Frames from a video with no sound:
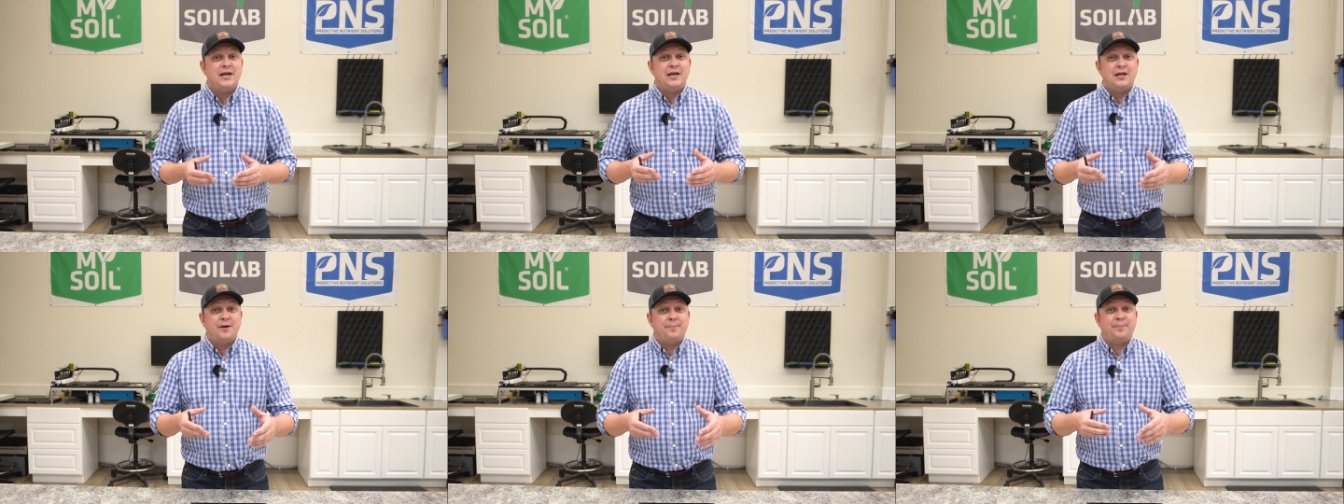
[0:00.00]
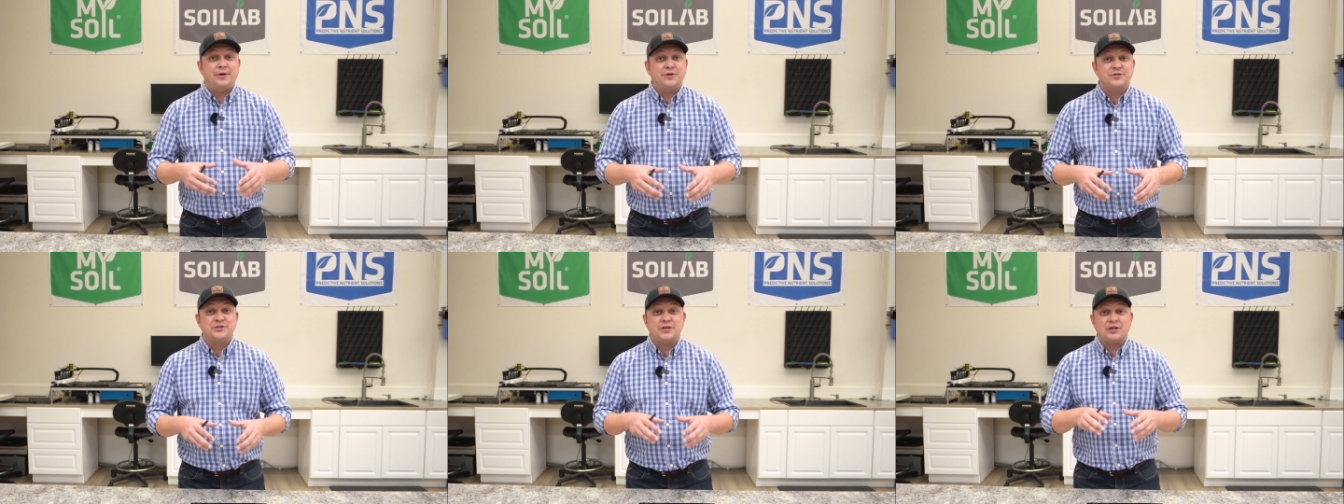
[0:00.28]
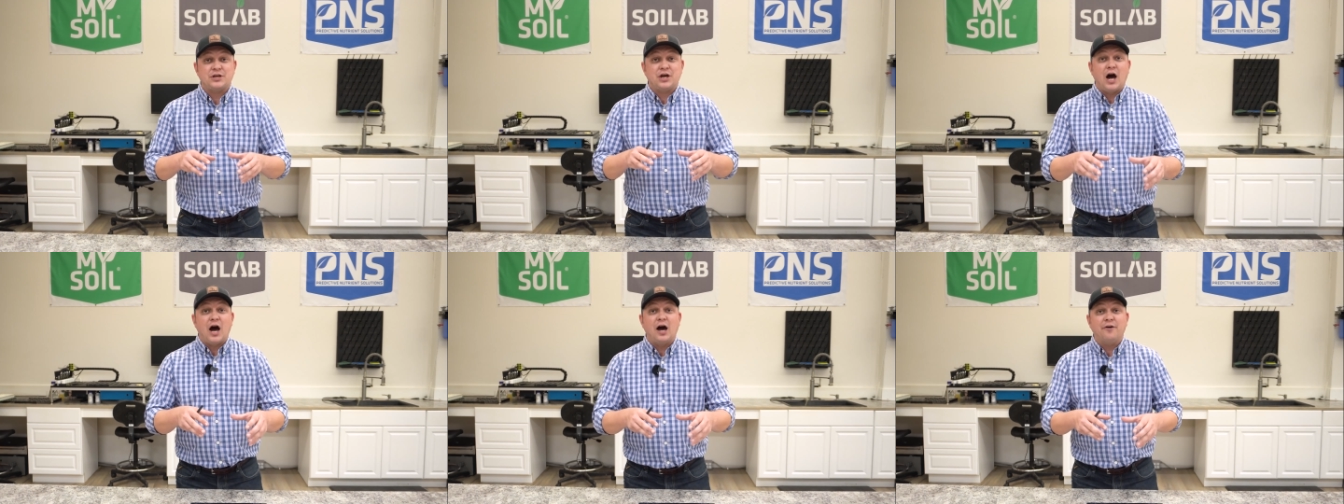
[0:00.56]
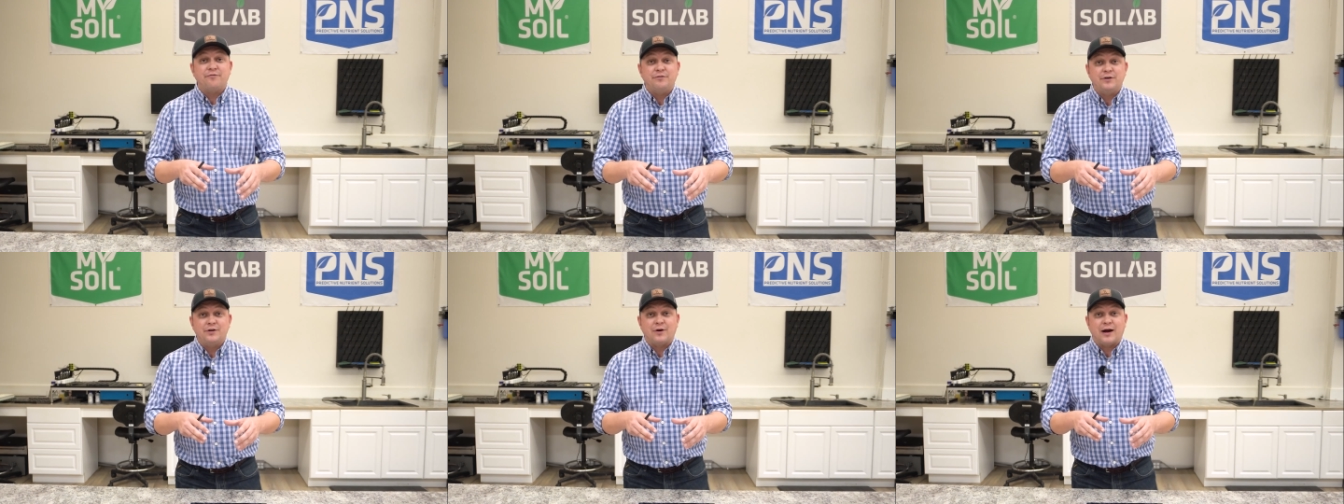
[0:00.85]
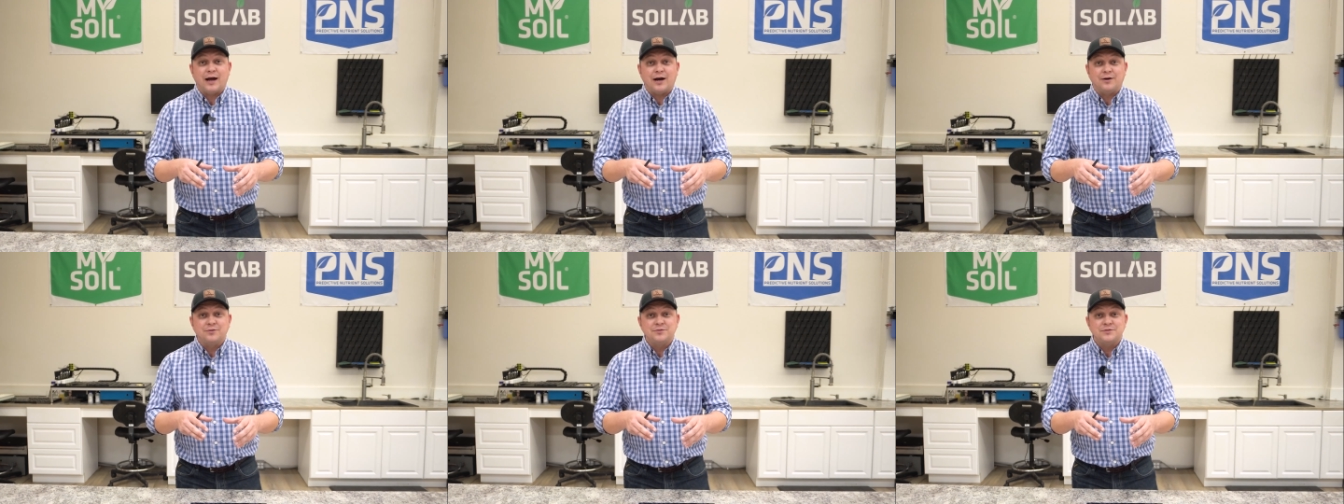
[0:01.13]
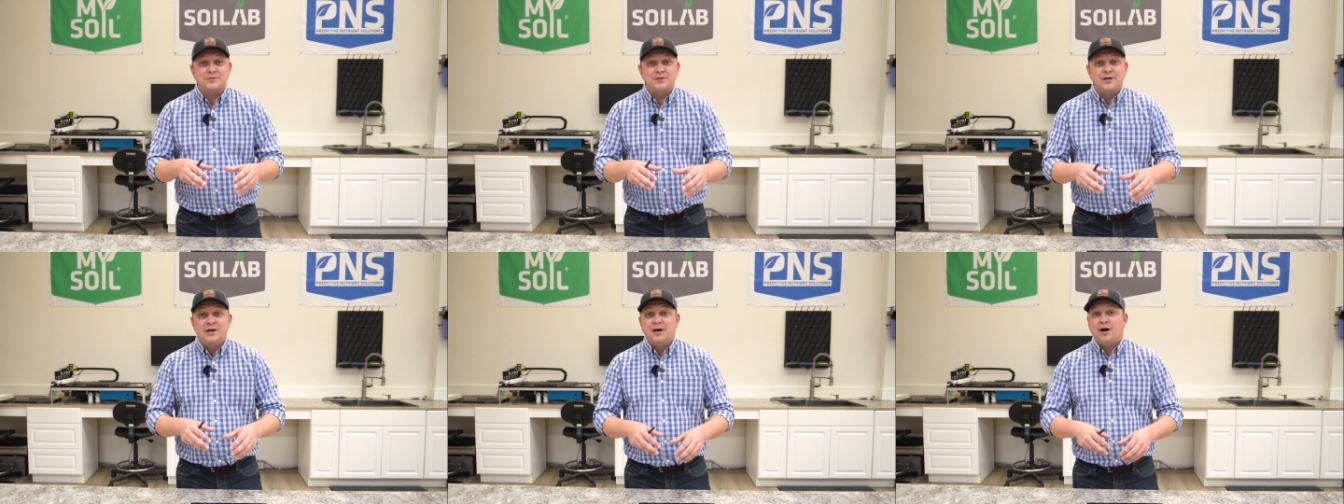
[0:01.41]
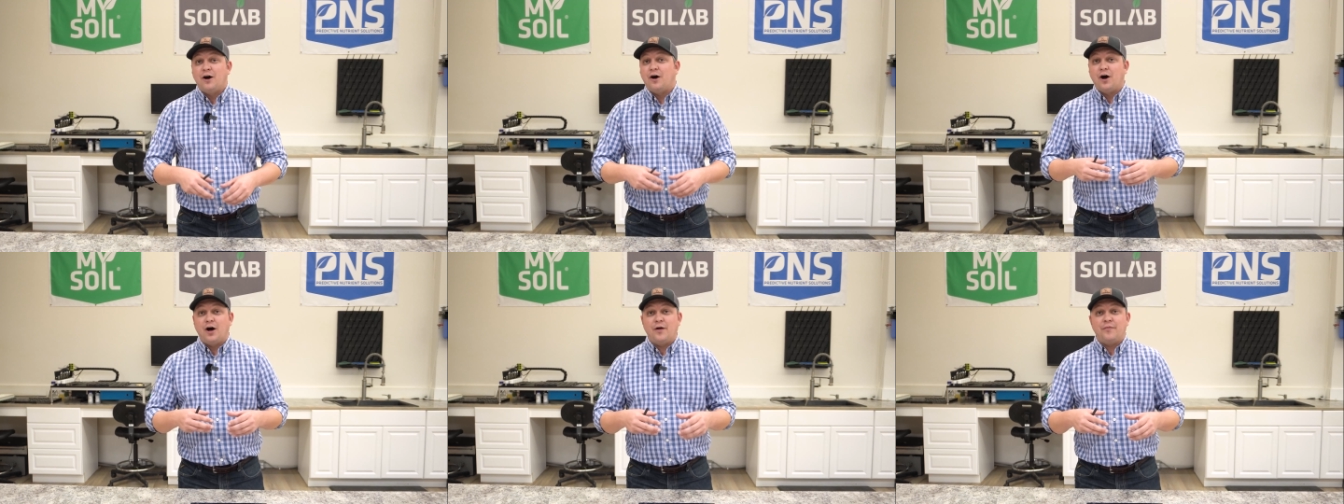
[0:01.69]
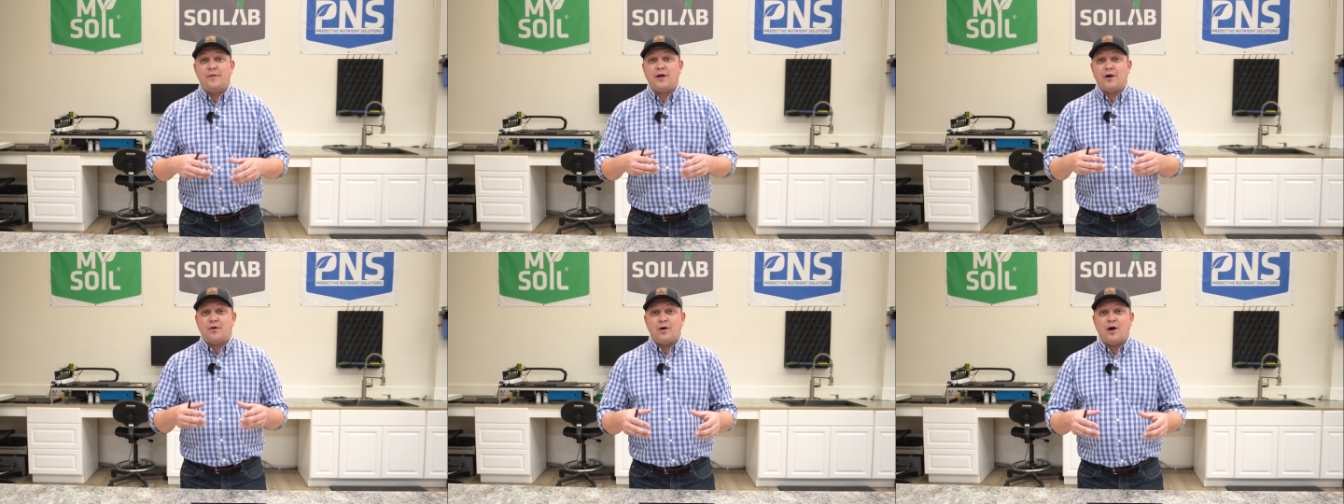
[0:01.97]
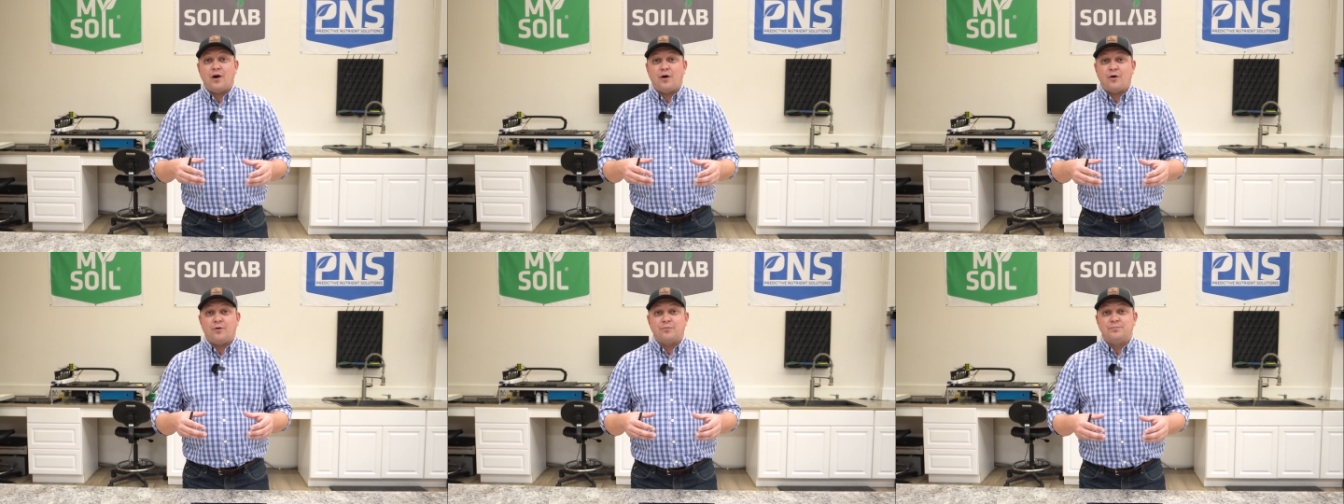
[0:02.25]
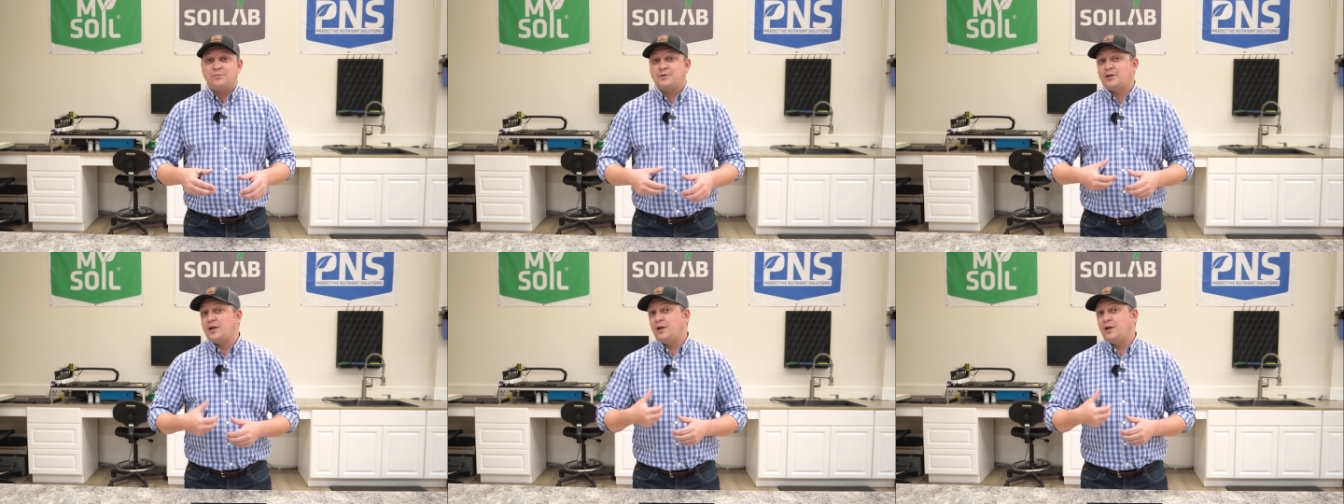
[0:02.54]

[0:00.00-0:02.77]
It appears that coffee grounds, on their own,